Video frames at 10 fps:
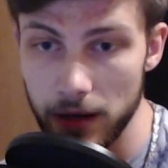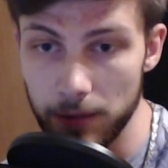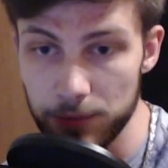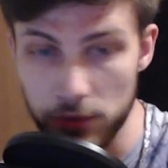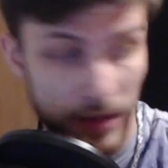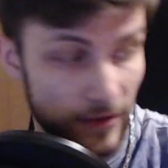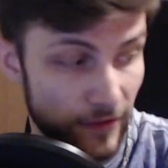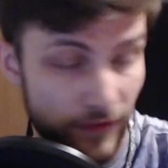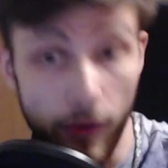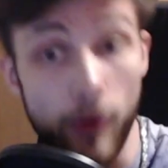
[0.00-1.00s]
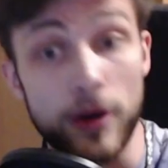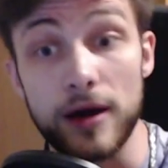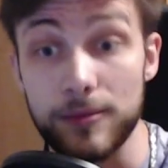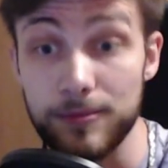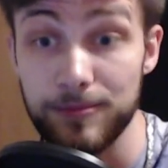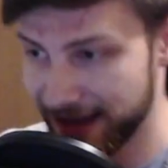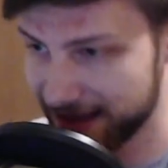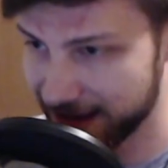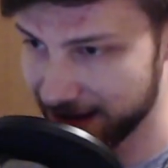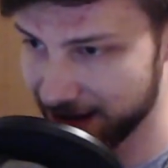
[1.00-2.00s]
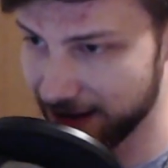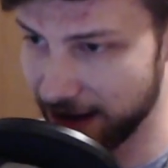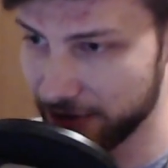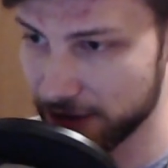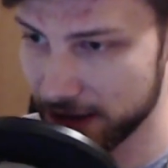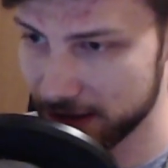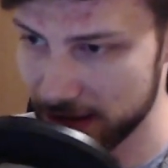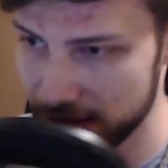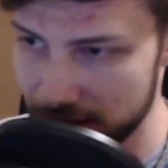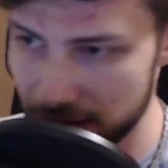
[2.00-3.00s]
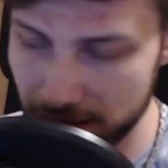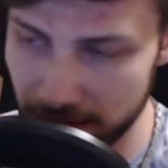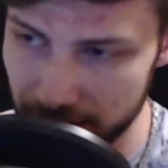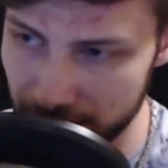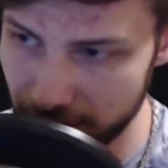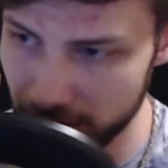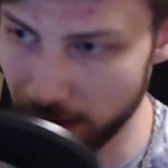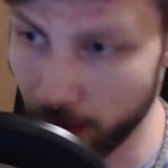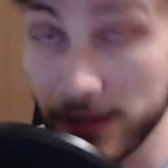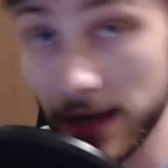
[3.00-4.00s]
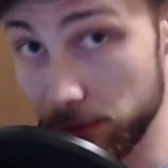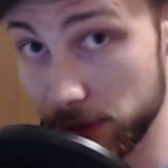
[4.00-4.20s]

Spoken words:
up to my forearm after I did the one rep.